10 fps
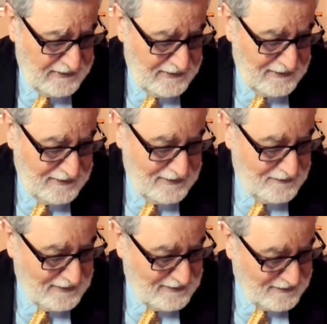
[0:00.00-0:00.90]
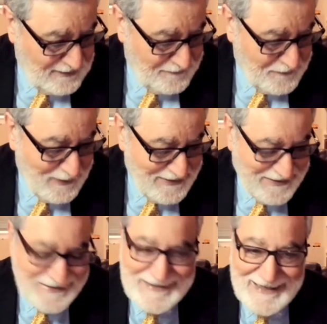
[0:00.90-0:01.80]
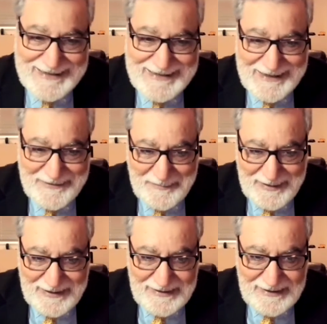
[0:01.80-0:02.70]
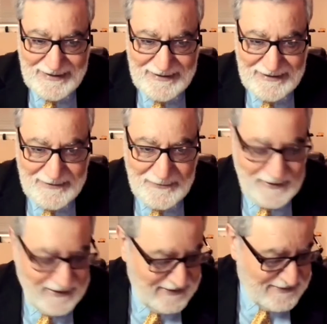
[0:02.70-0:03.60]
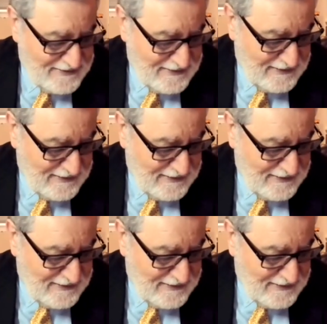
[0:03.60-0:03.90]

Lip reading: rather tough questions that have been raised